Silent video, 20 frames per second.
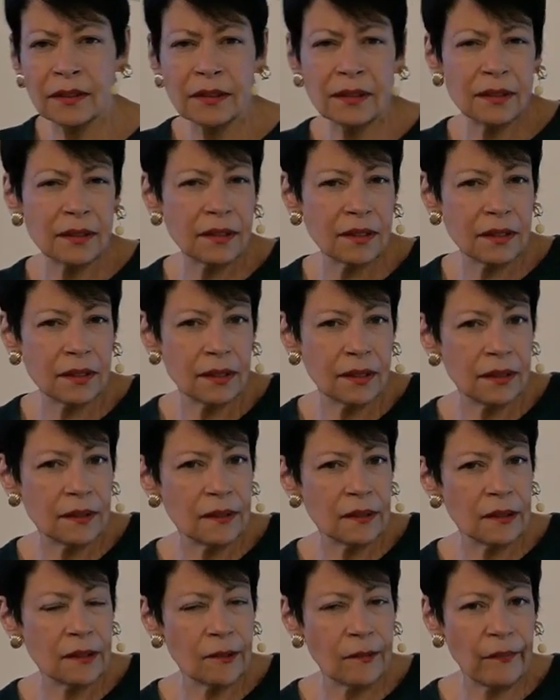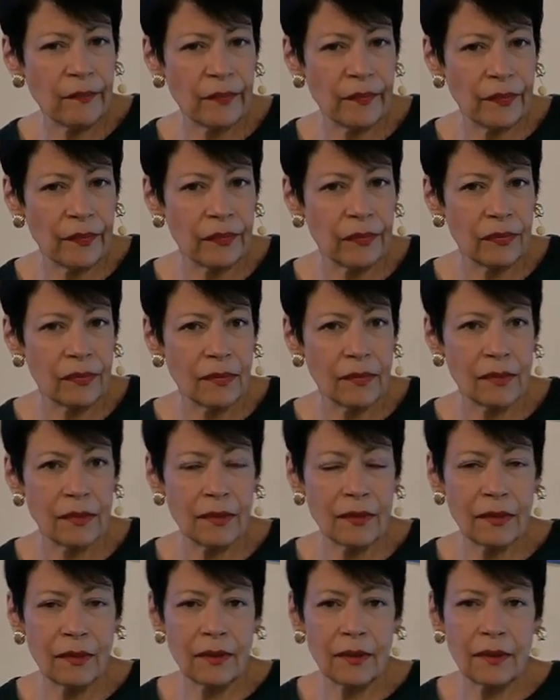
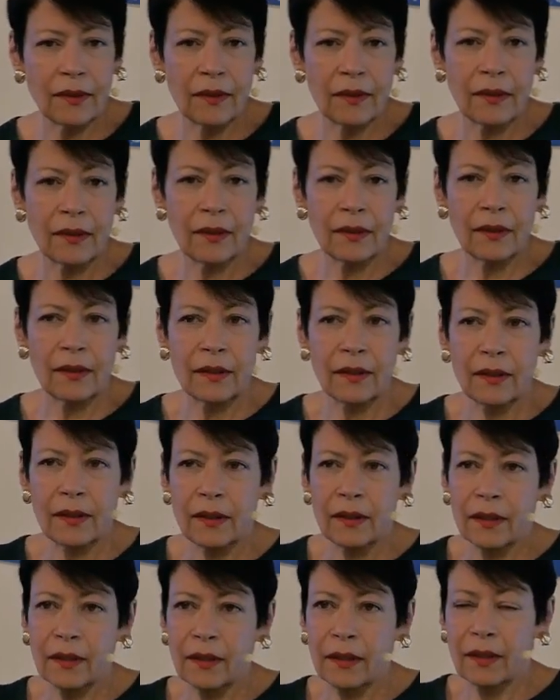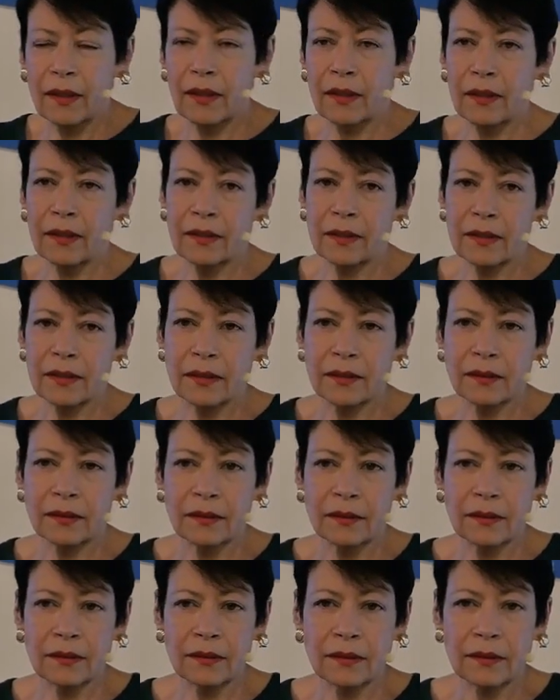
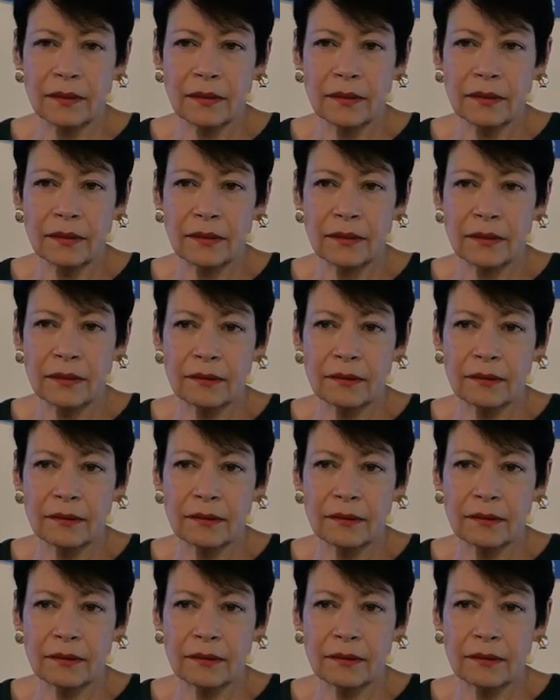(silence)